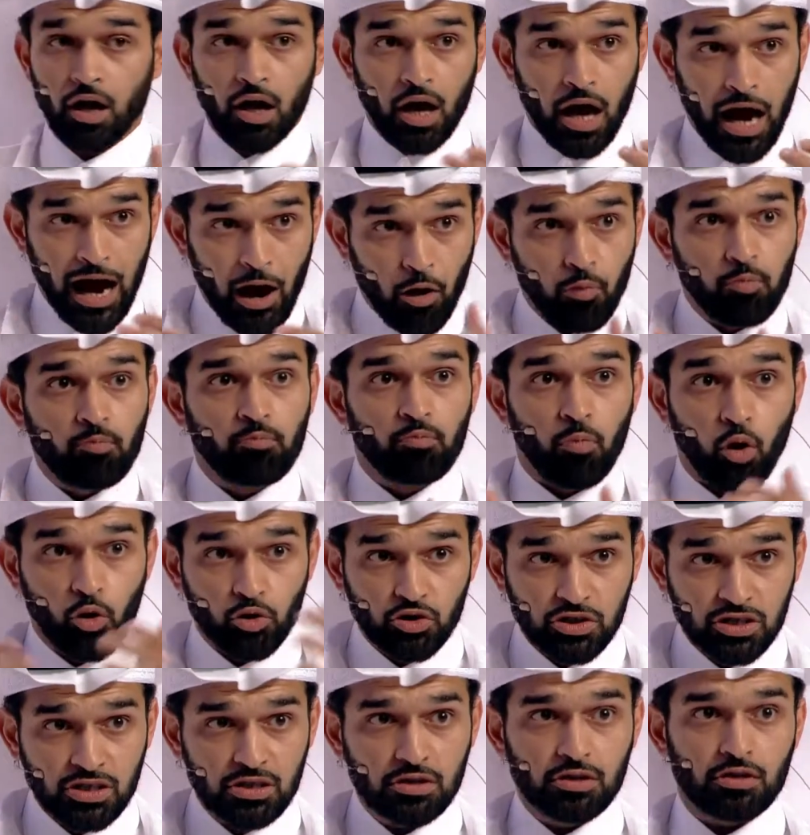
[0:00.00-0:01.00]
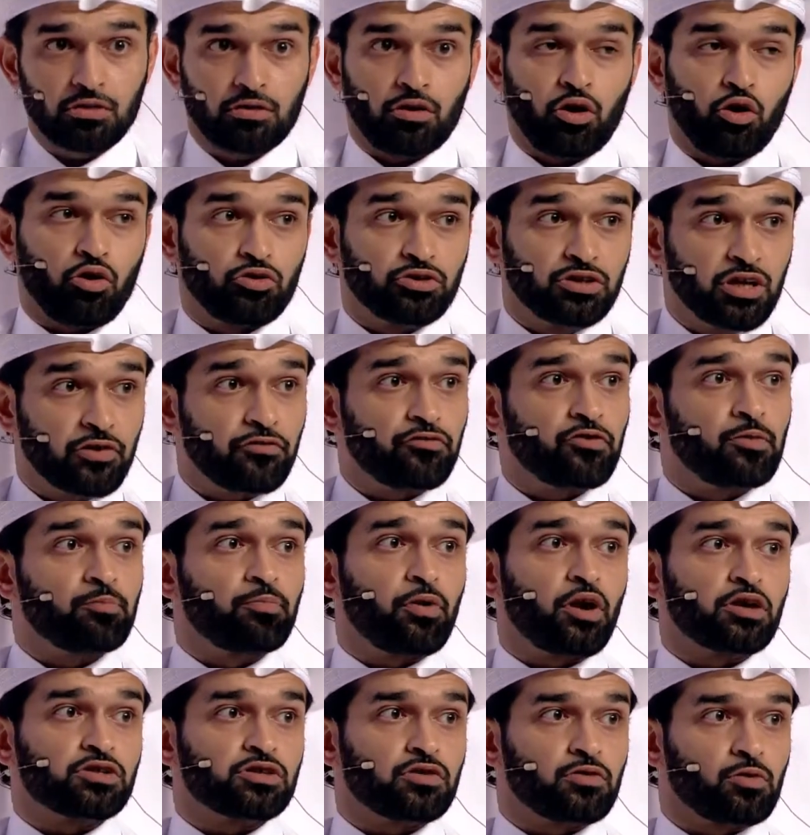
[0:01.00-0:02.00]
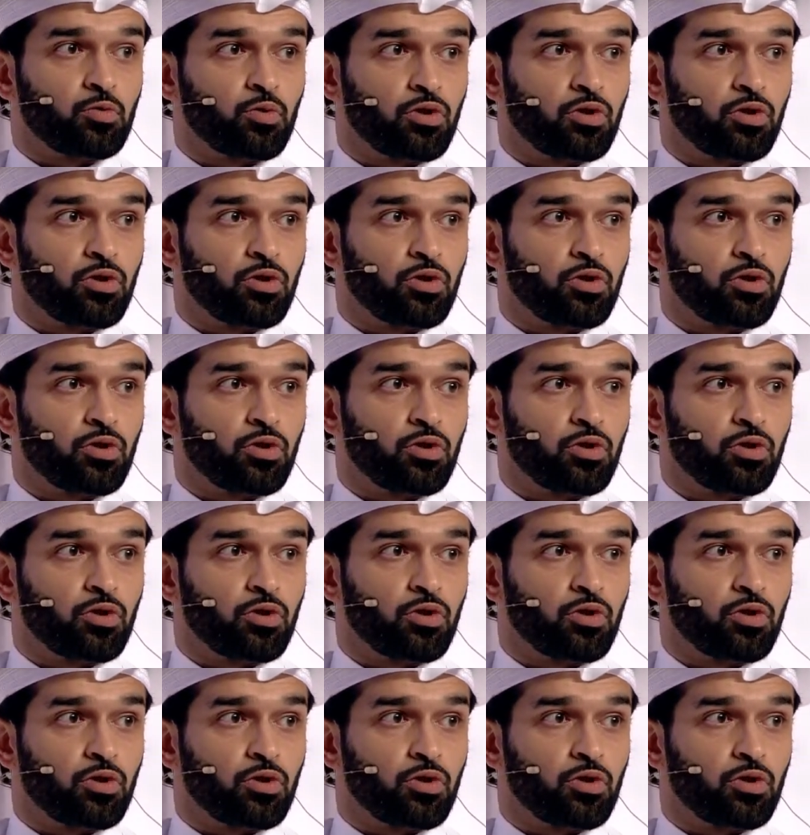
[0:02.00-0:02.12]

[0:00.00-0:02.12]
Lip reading: How most or different parts of the